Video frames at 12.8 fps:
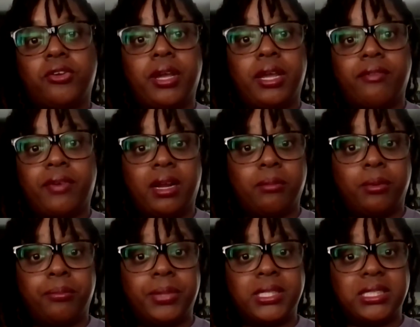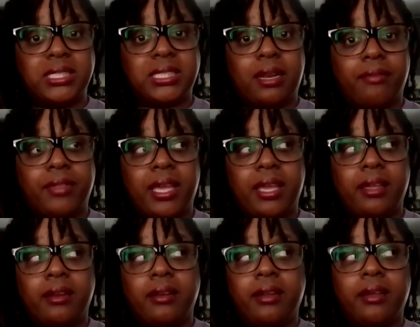create a viable business out of
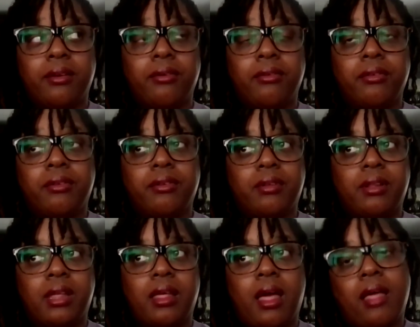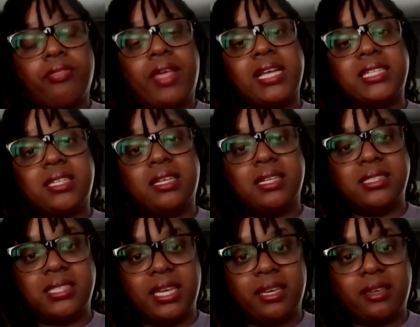that. Now, that's going
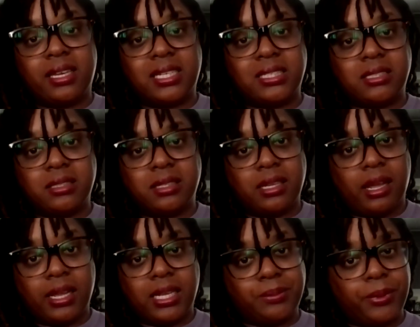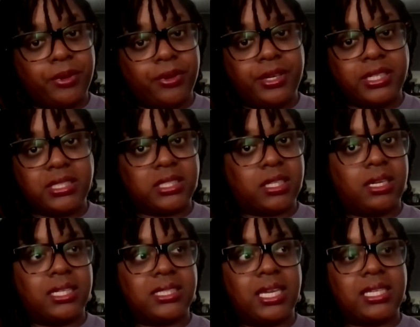to take experience, it's
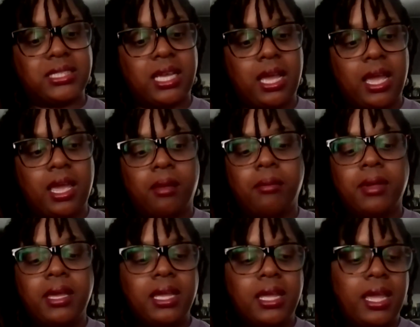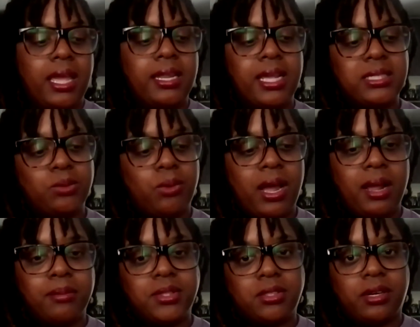going to take time. And that's
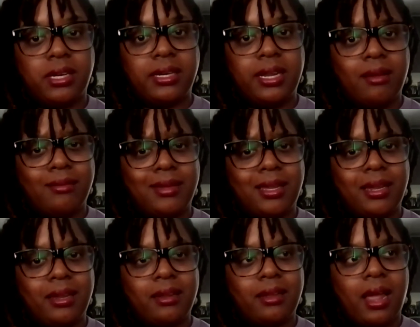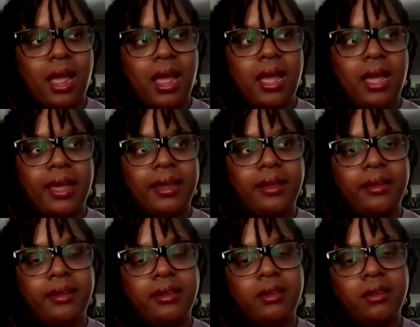why I'm starting now. Like,
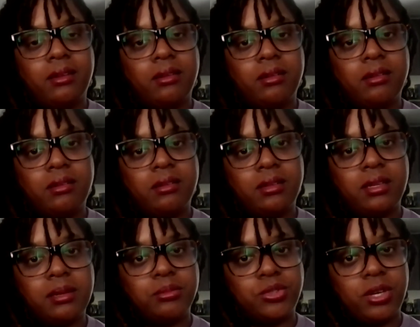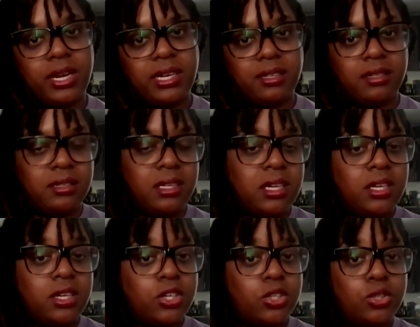I am trying to
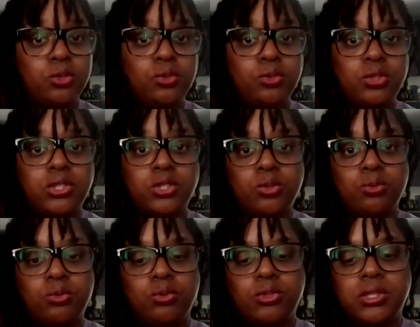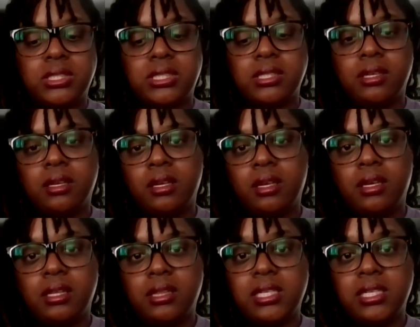use
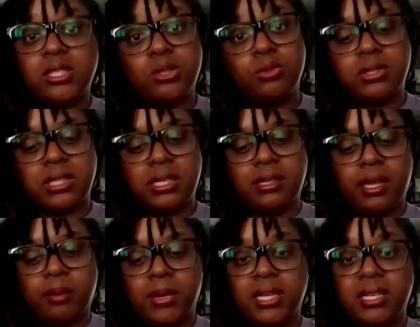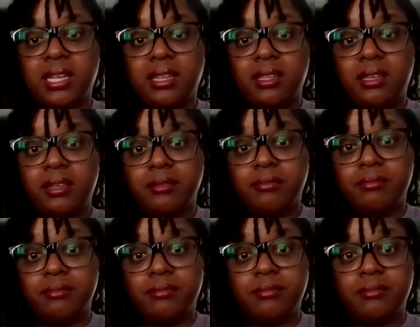these tools in like my daily